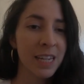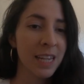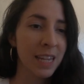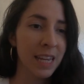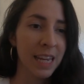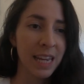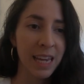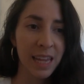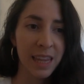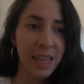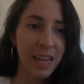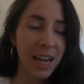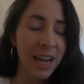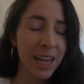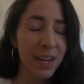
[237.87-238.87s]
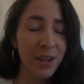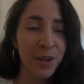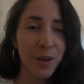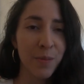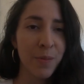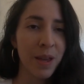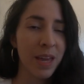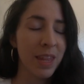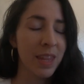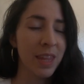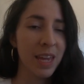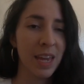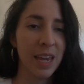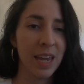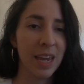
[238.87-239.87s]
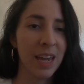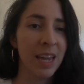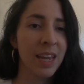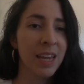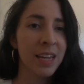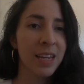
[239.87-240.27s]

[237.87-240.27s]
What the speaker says: and they get the item and they